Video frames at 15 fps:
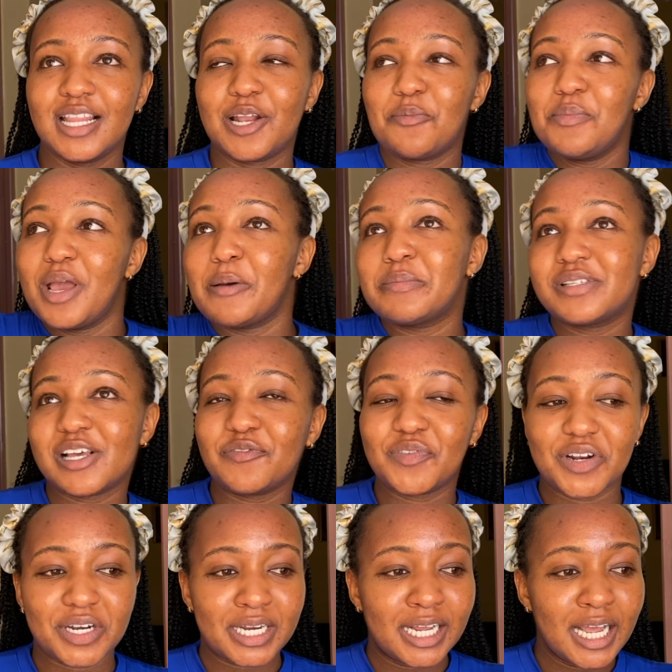me, I'm
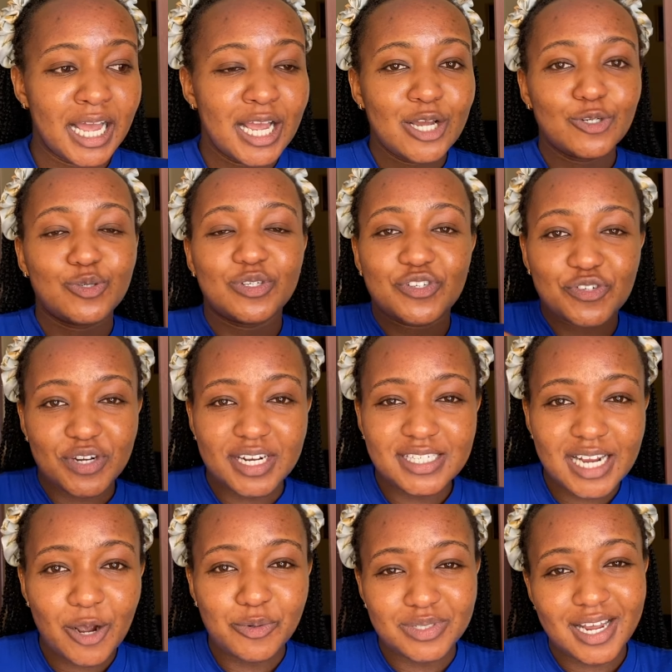suffering to stretch
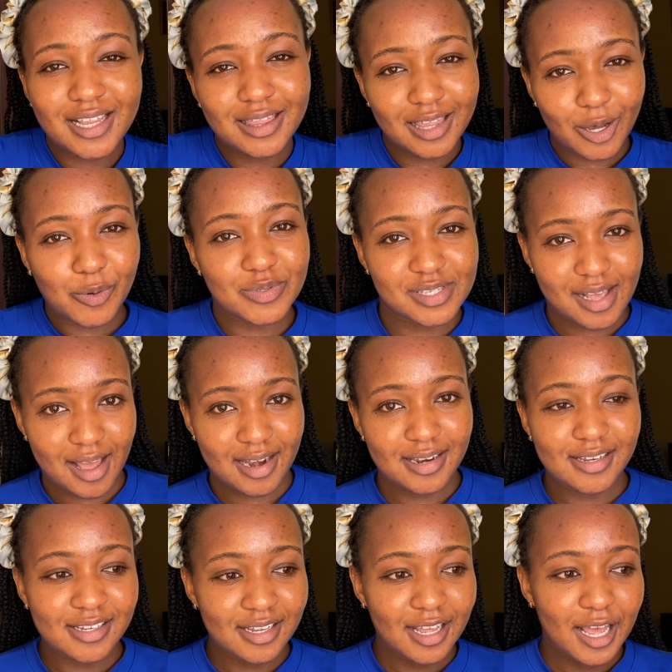out
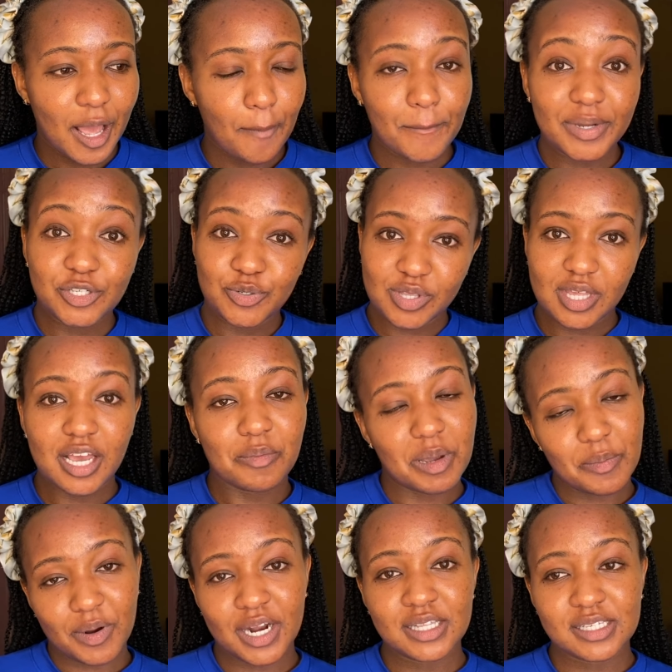1,000, but you think my
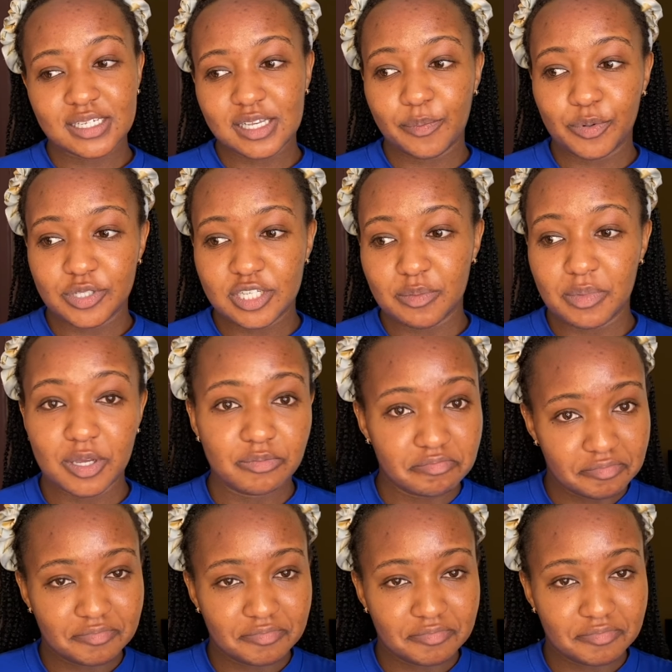parents are supporting me.